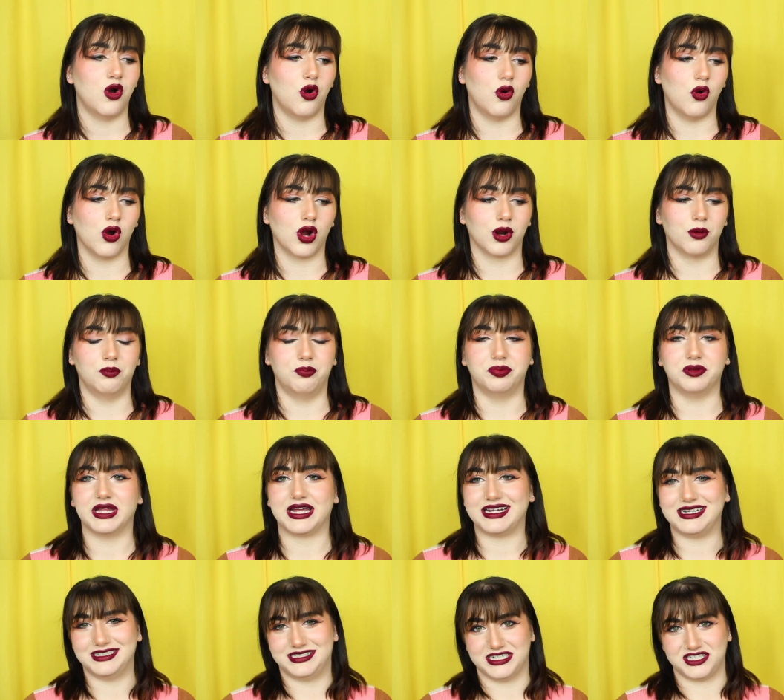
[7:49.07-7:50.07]
or
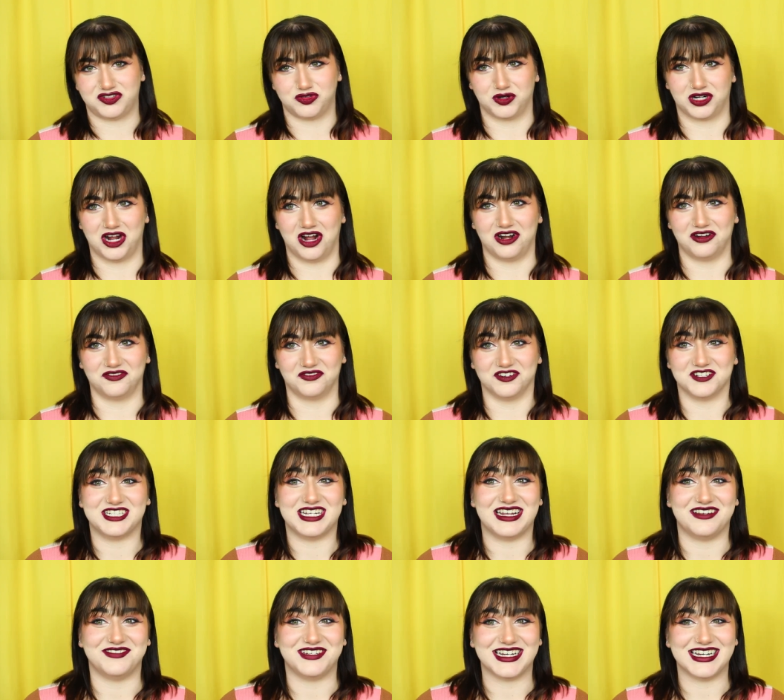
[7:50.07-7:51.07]
blatant disregard for
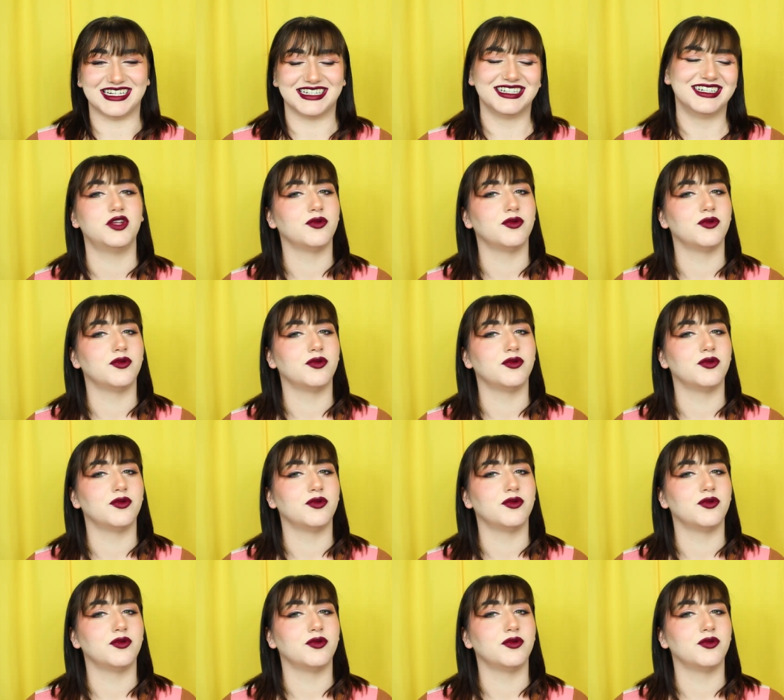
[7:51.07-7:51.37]
safety.